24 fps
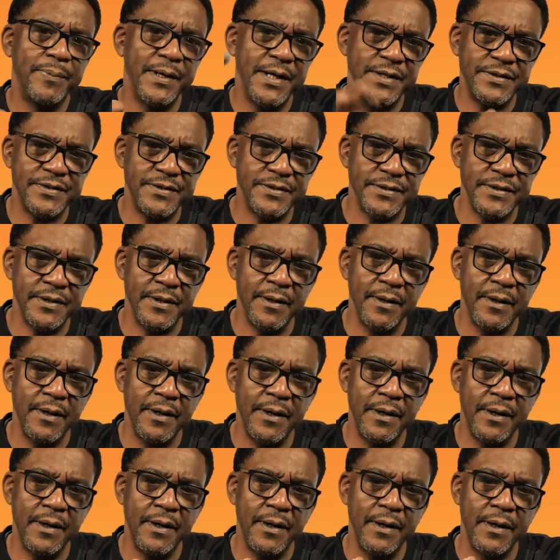places
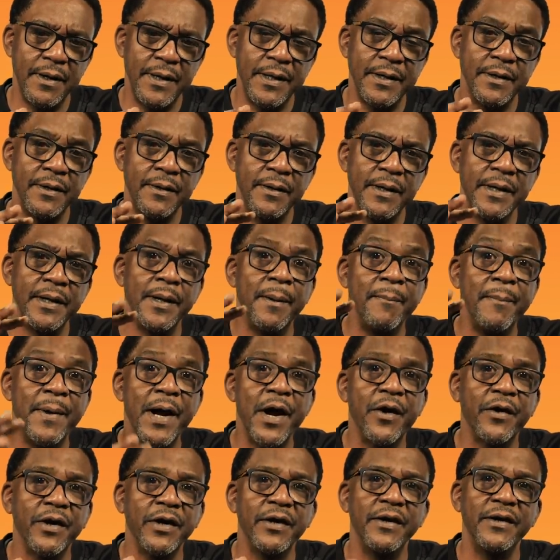in
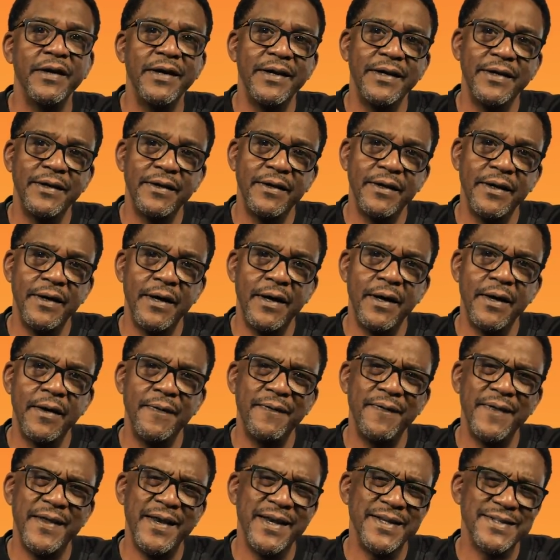America.
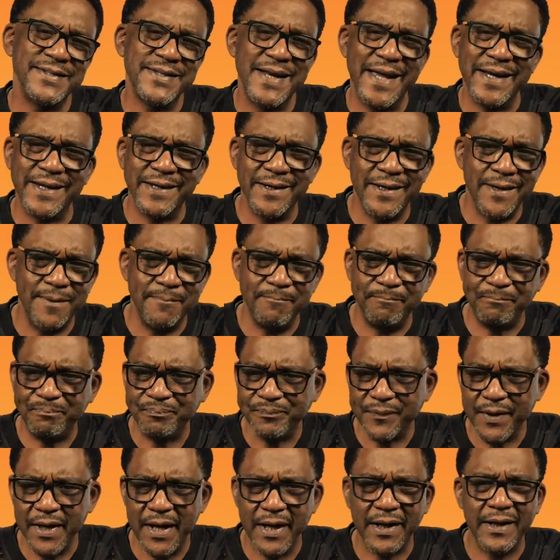And it's like a
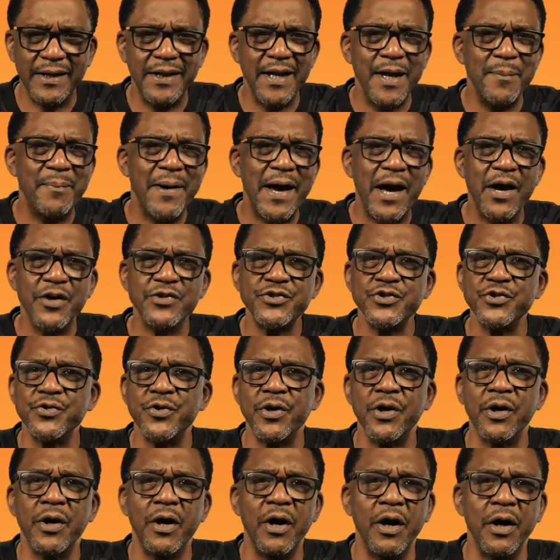clubhouse
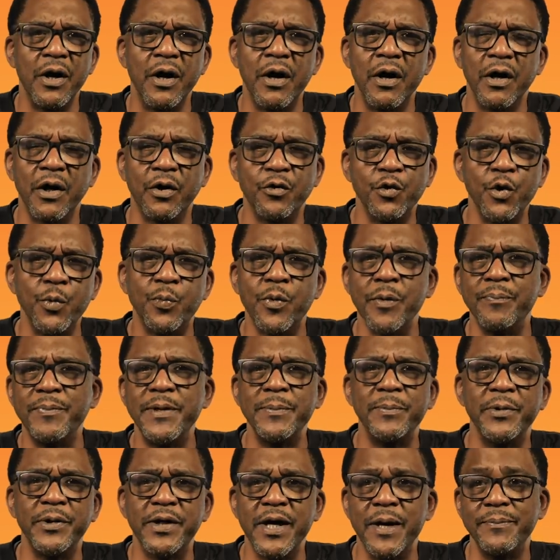or a group where
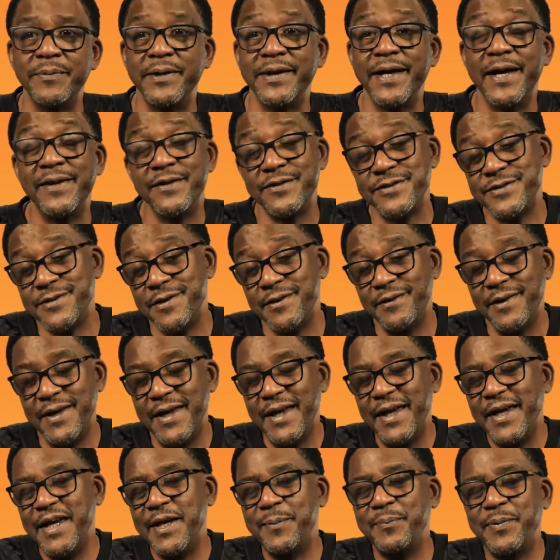people come together. So
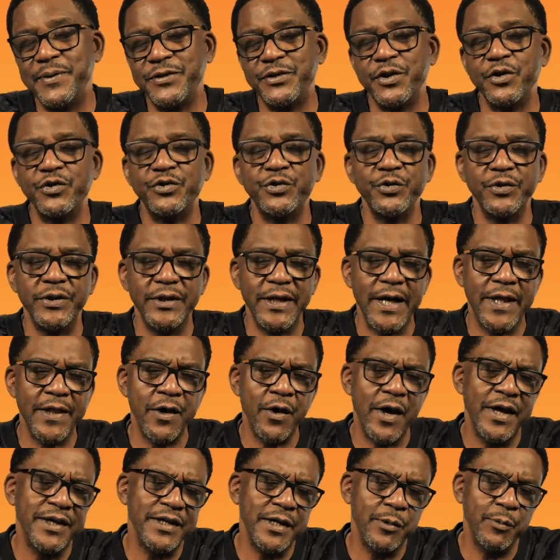he put those two
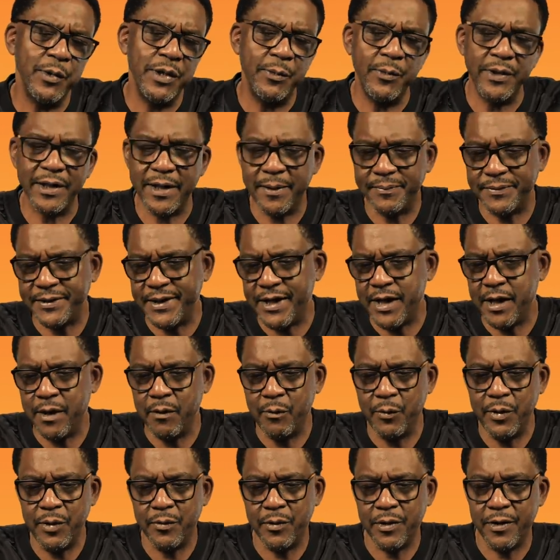together, and then we went up
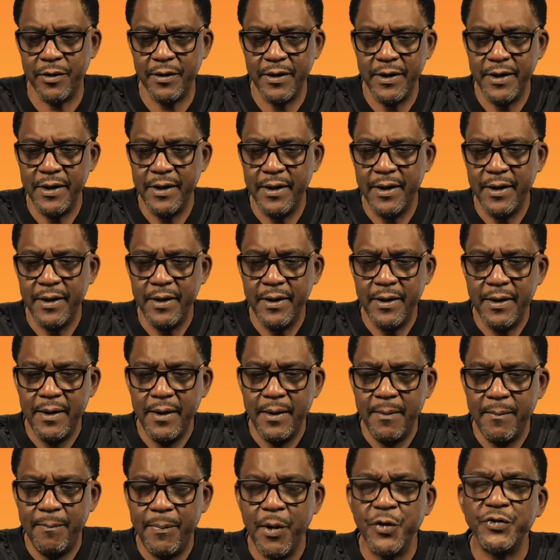there and we were
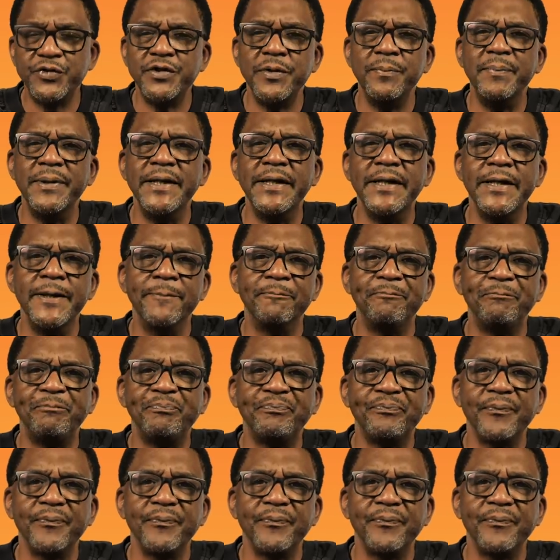supposed to be